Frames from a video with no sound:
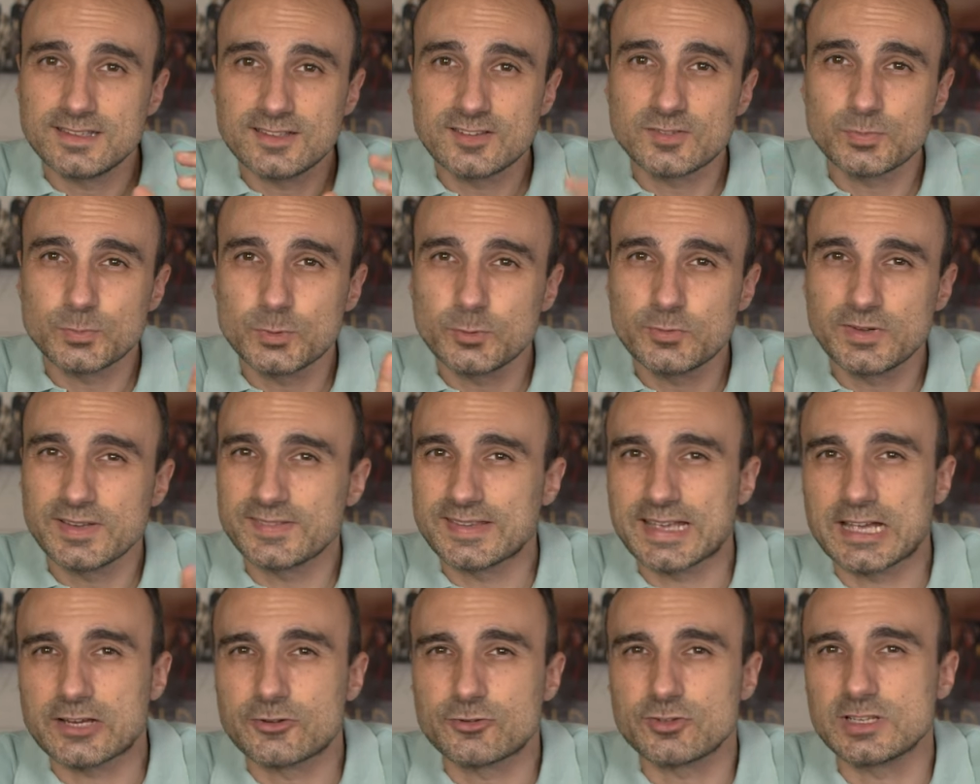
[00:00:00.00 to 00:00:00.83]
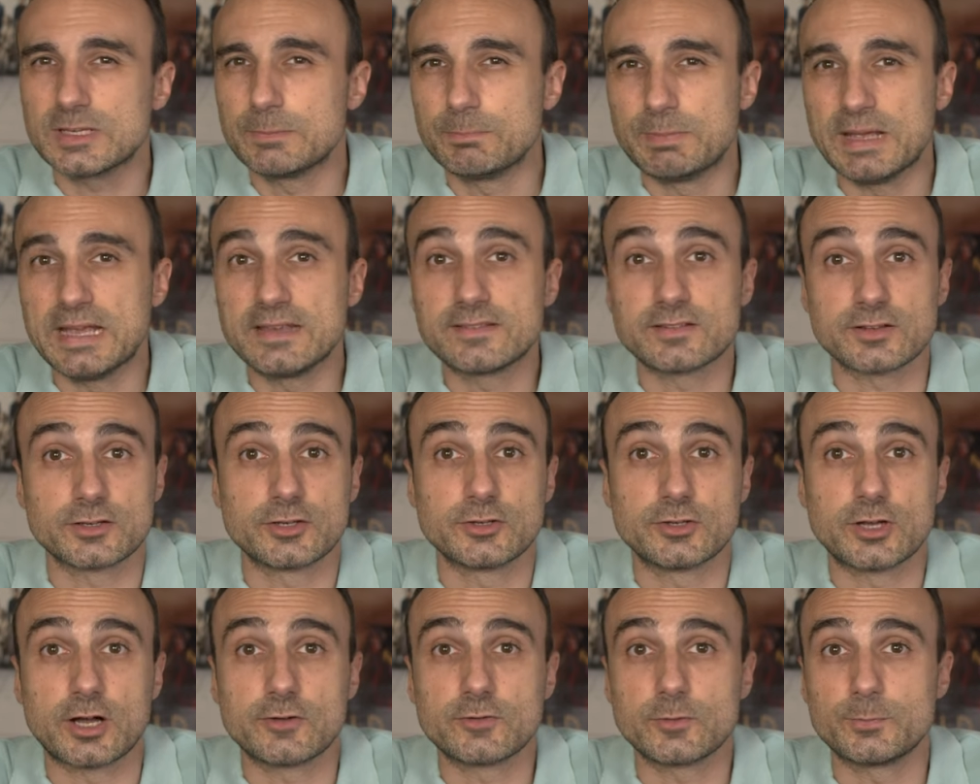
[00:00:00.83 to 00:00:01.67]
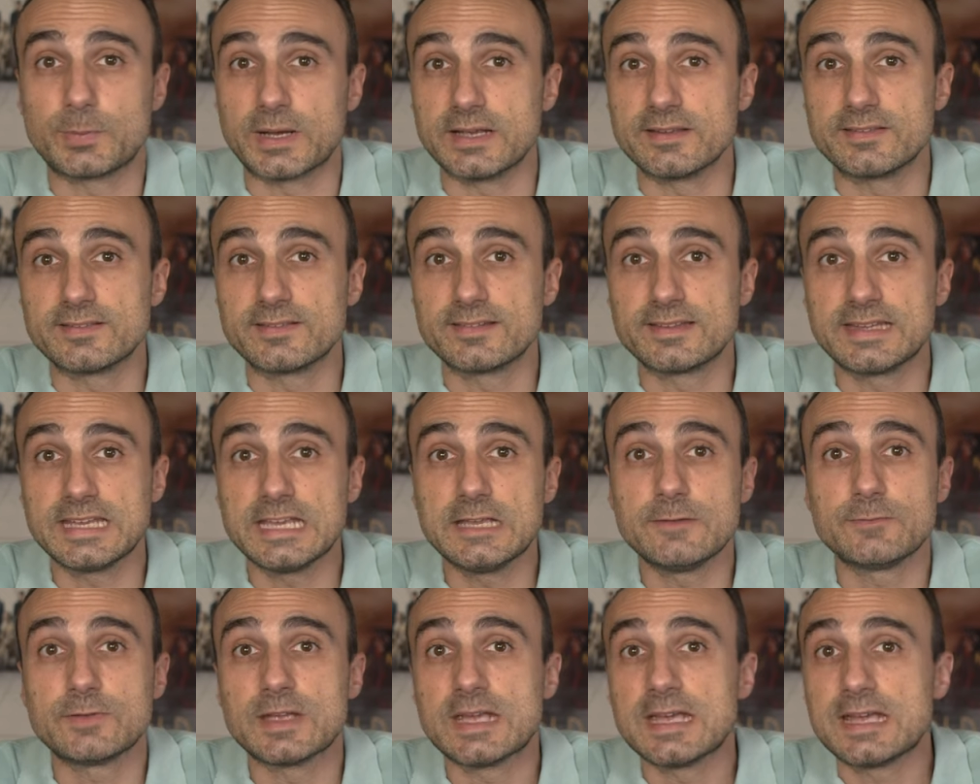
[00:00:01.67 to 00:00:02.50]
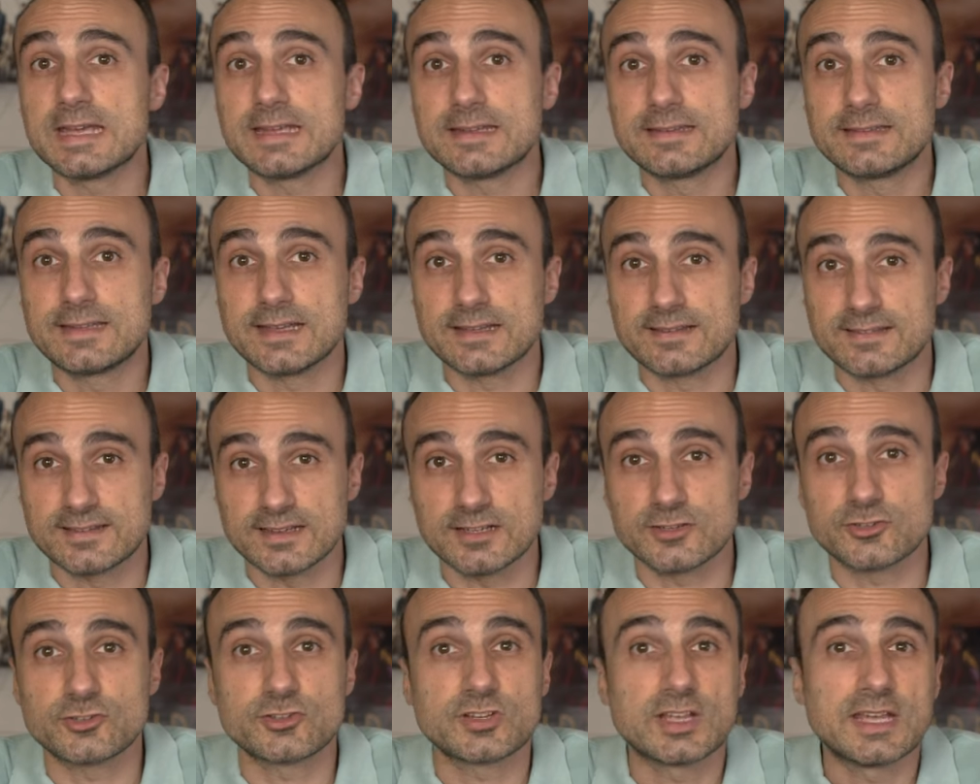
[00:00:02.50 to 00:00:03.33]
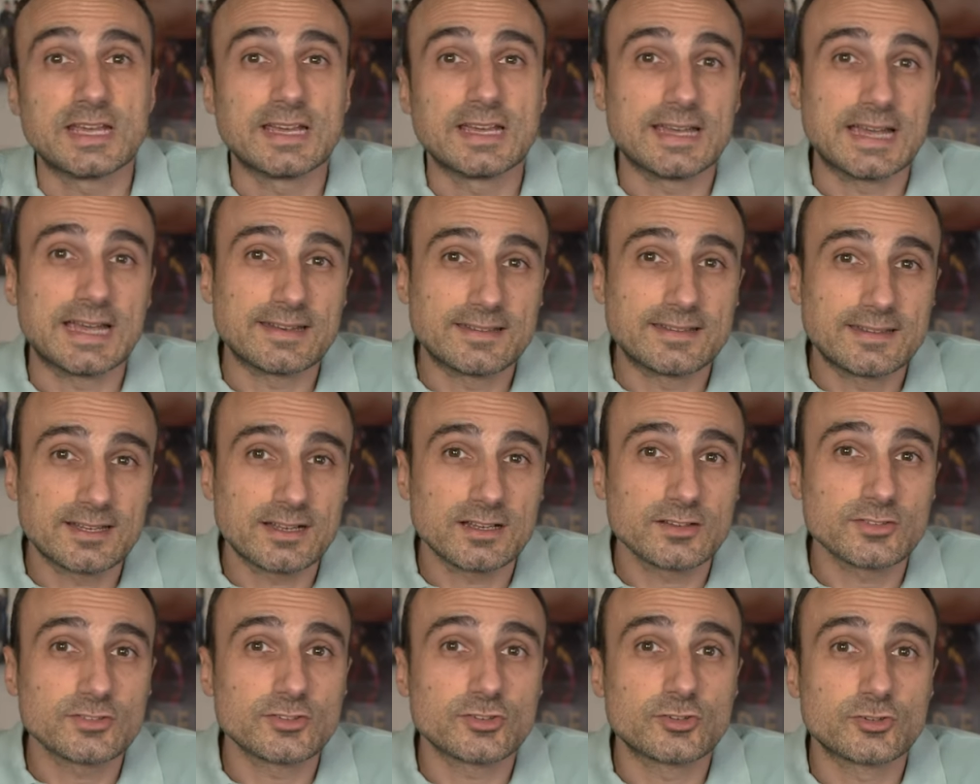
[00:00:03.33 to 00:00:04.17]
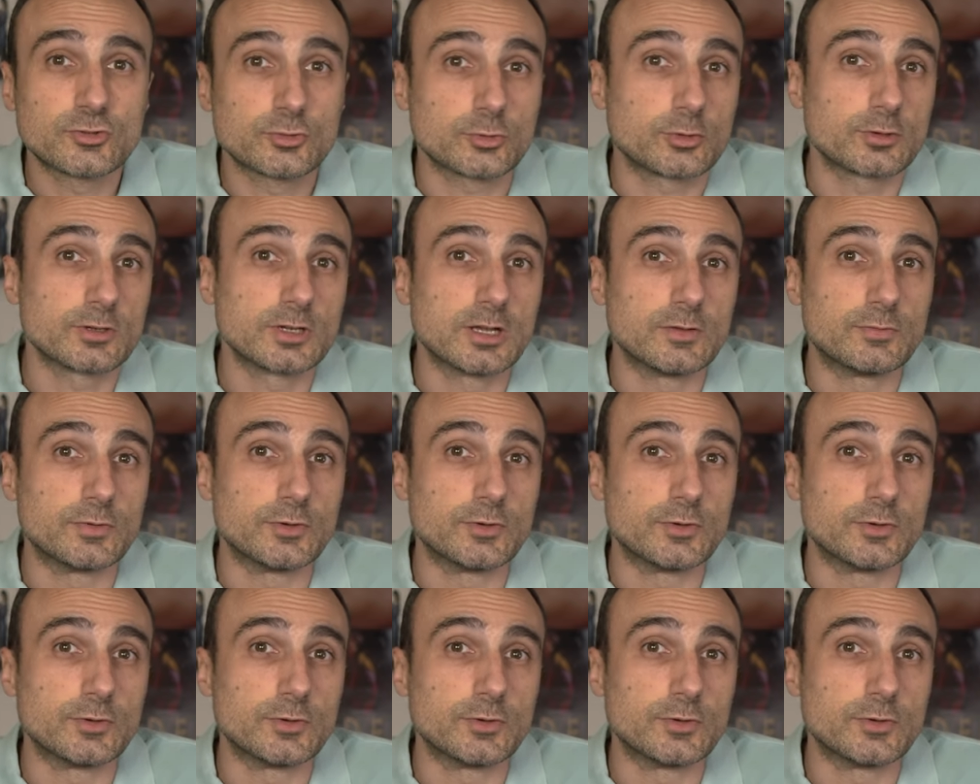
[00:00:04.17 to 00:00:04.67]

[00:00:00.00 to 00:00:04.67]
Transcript: This movie is actually based on a novel by Steve Tesich and tells the story